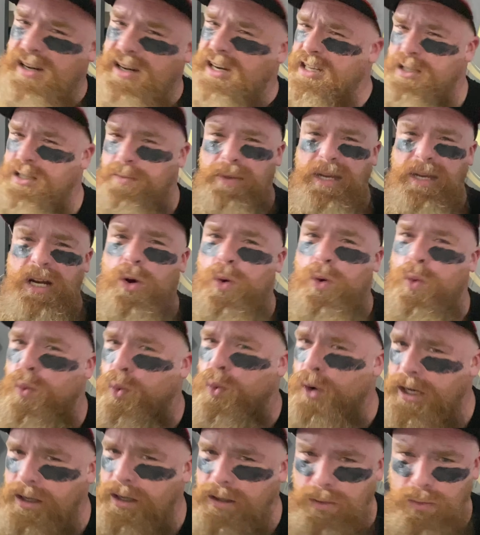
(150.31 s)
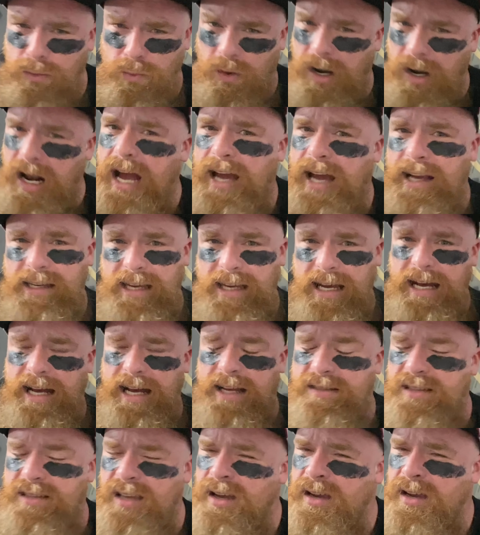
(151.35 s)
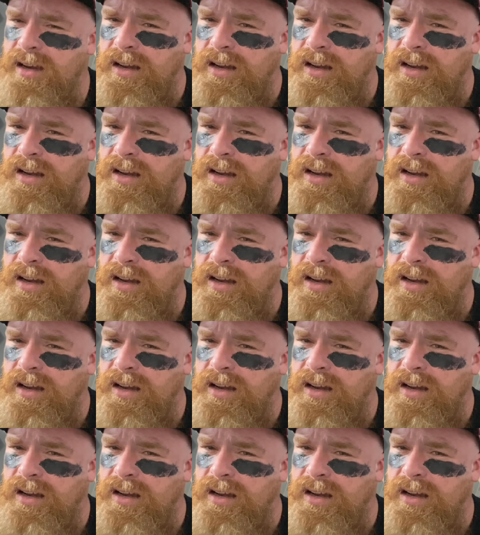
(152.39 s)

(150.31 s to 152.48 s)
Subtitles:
It's been a weird ride, guys.